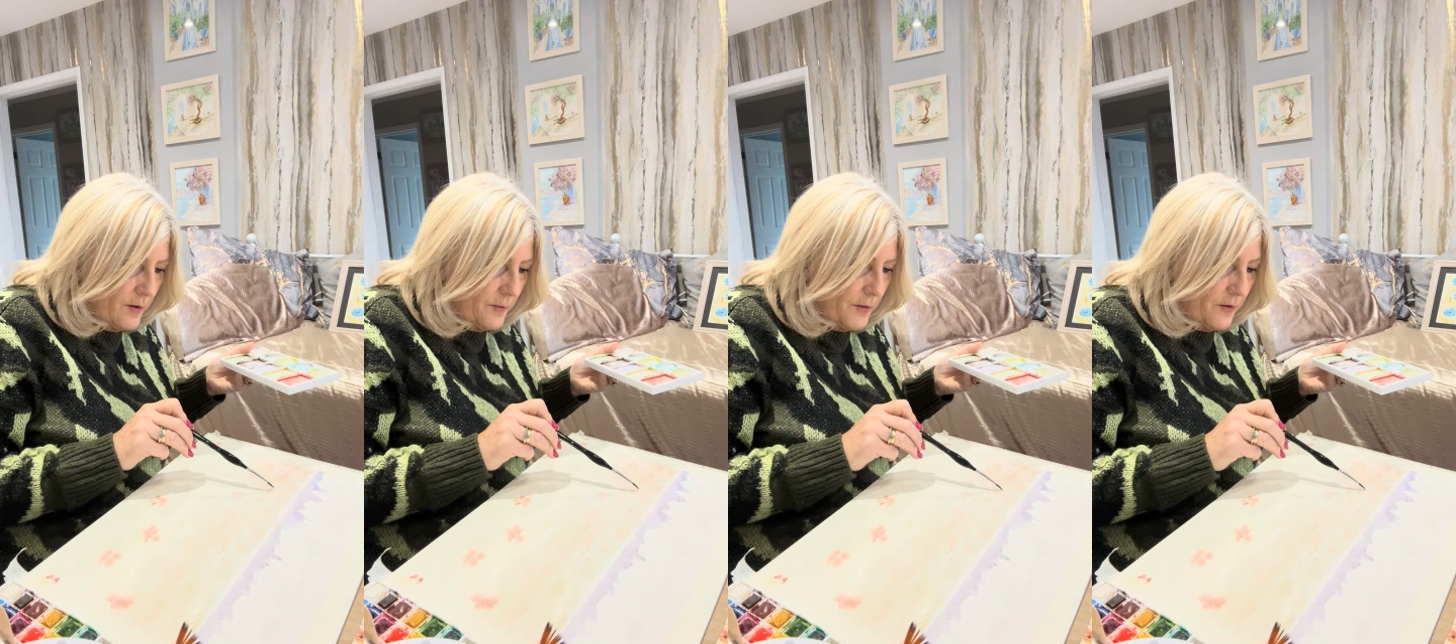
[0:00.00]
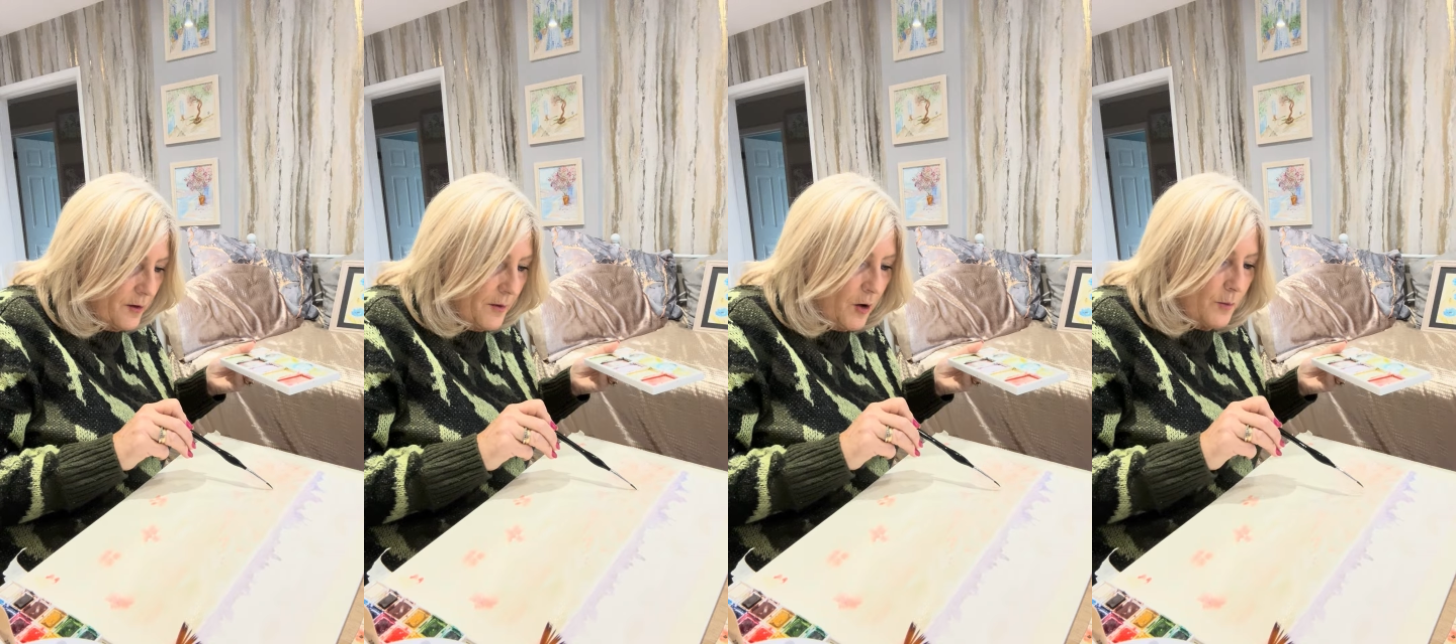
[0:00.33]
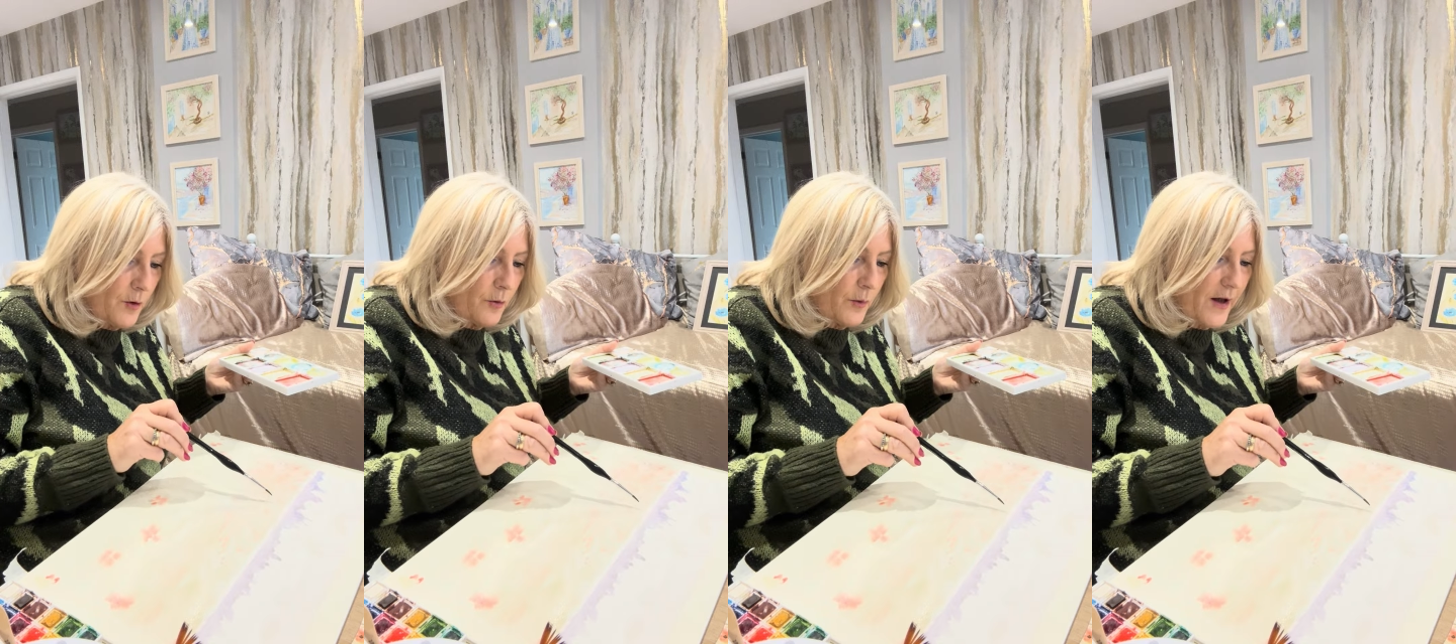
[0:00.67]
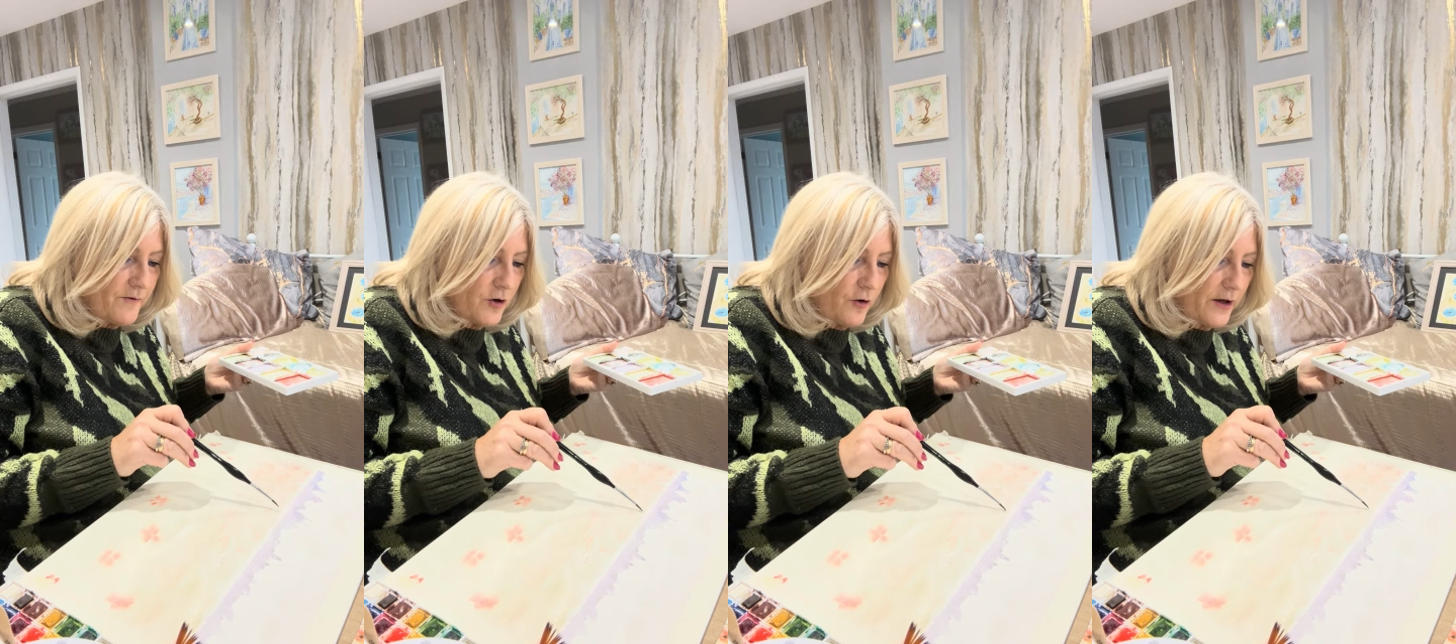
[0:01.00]
But at the moment we
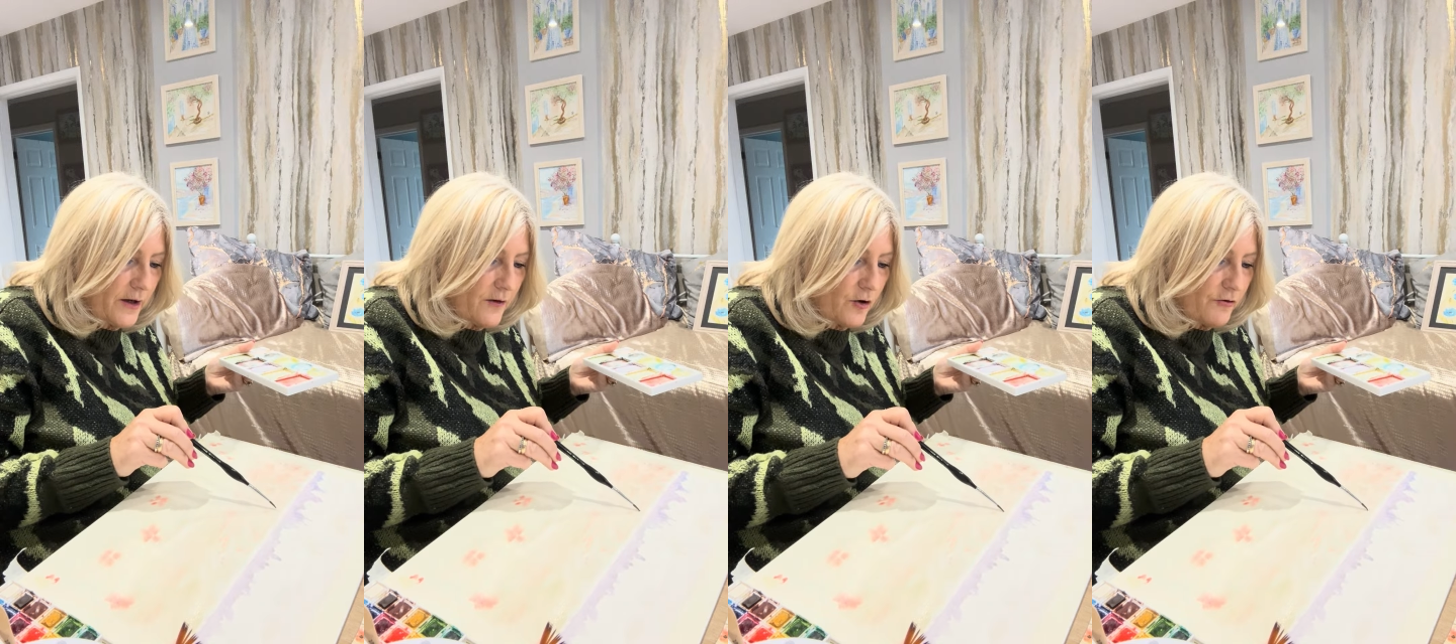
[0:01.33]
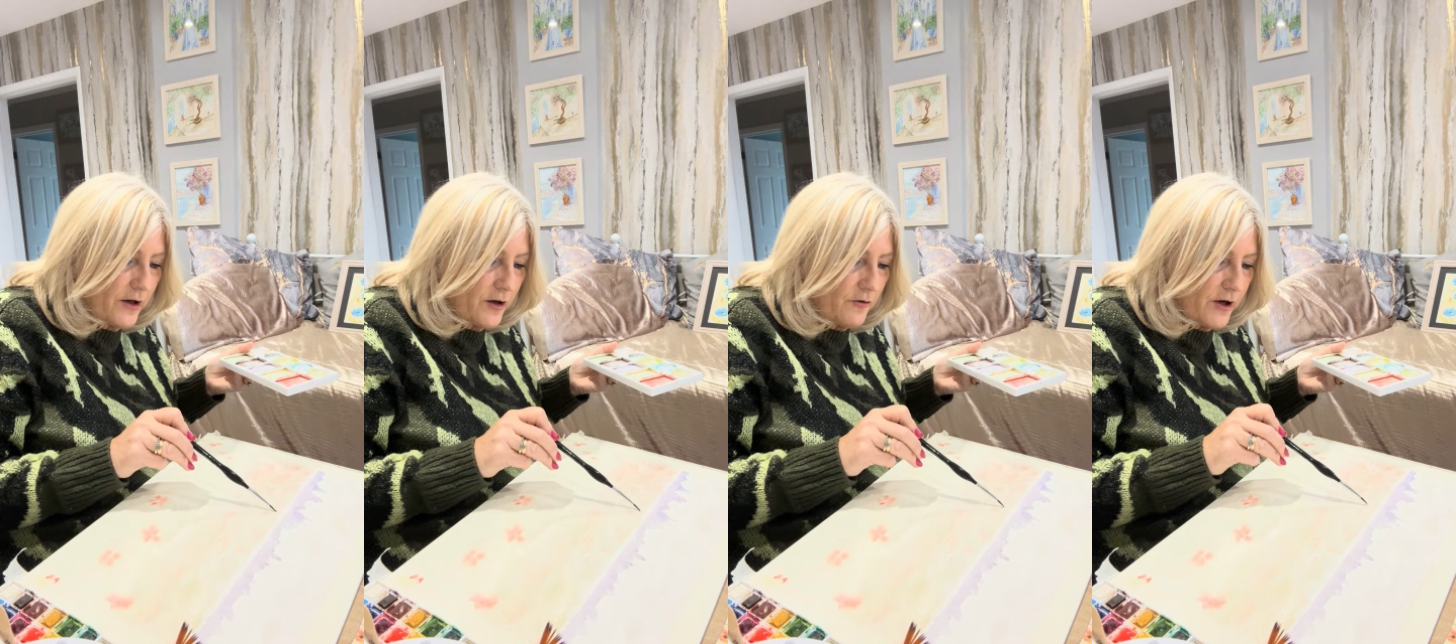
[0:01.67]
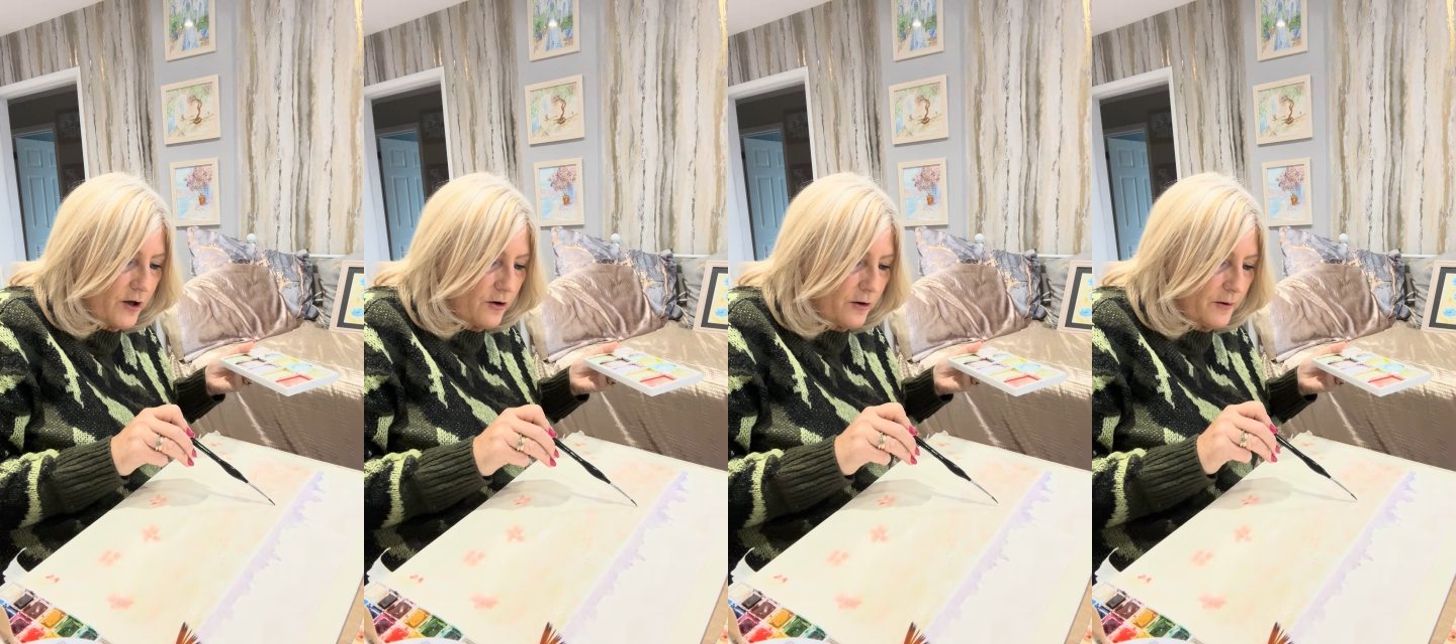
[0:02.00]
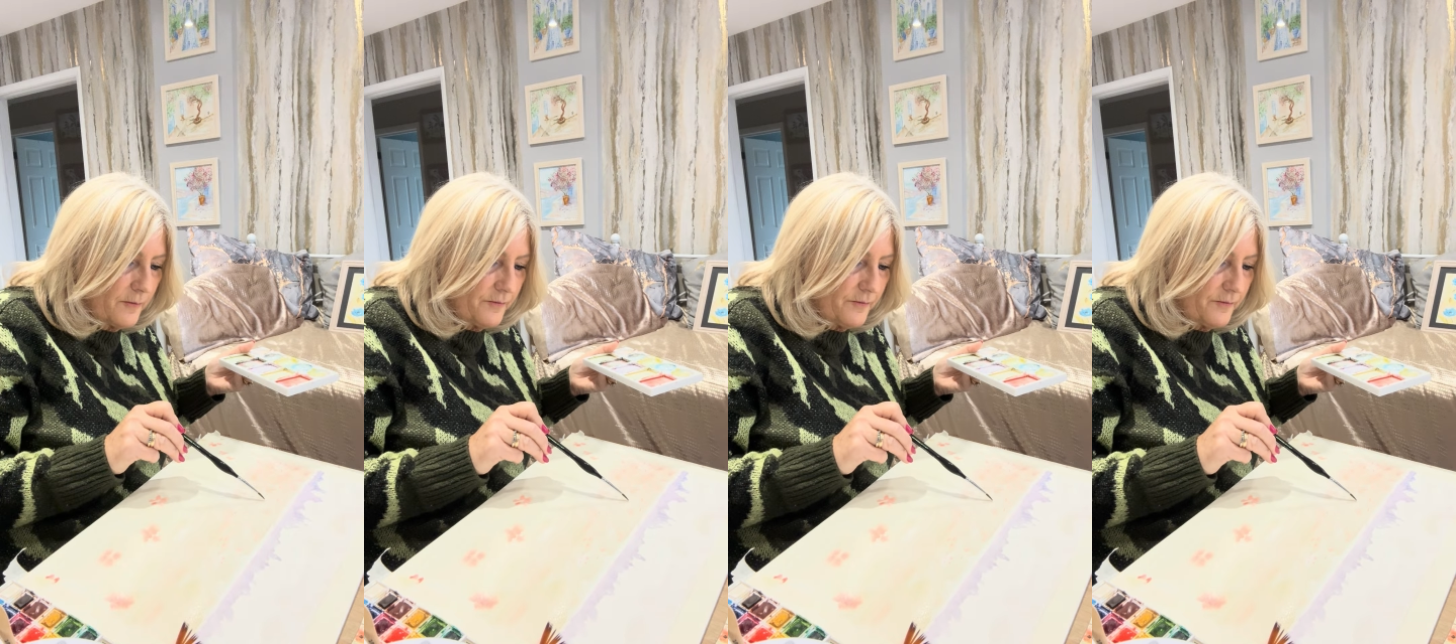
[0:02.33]
haven't got any of the greenery on,